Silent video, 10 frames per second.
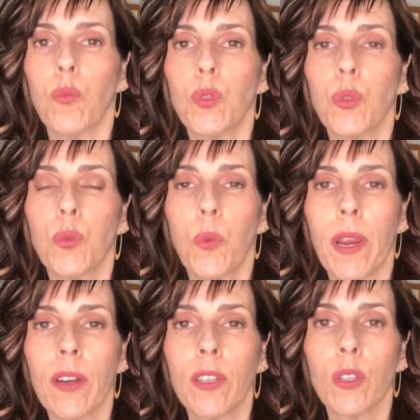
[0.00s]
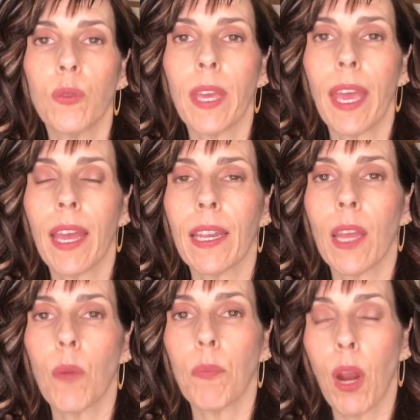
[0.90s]
to where you
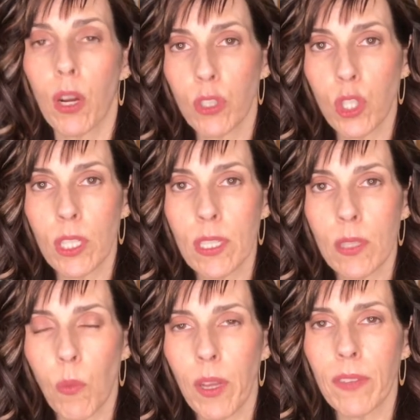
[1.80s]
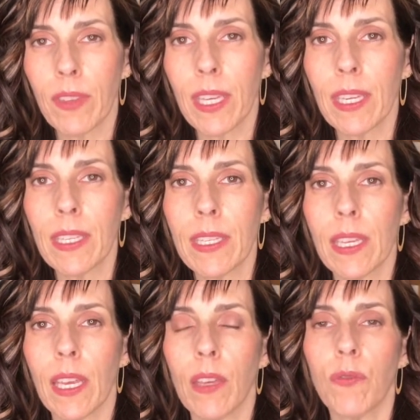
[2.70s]
can purchase one of these
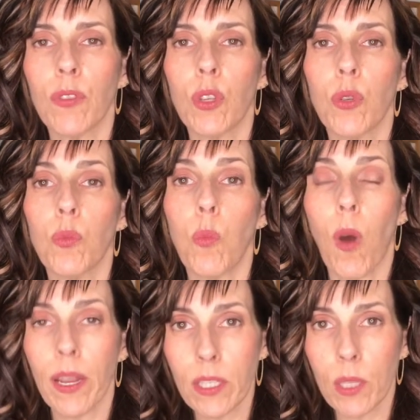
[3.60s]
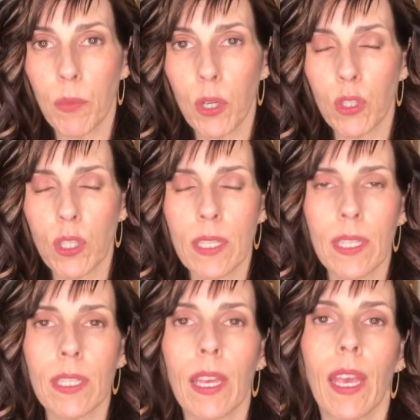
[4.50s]
if you want to purchase
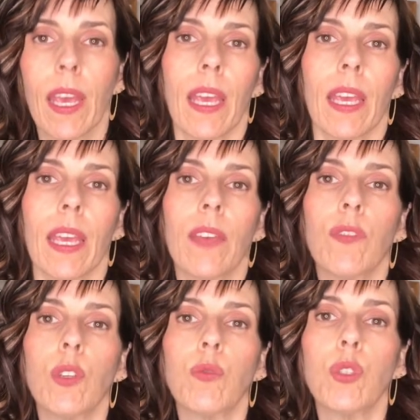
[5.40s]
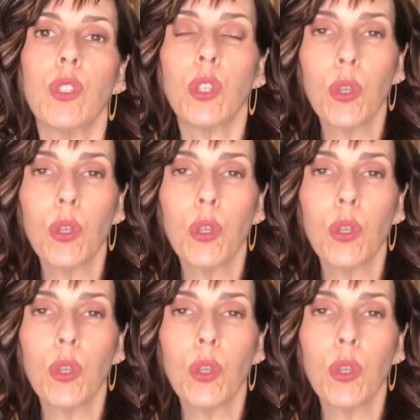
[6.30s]
it. If you do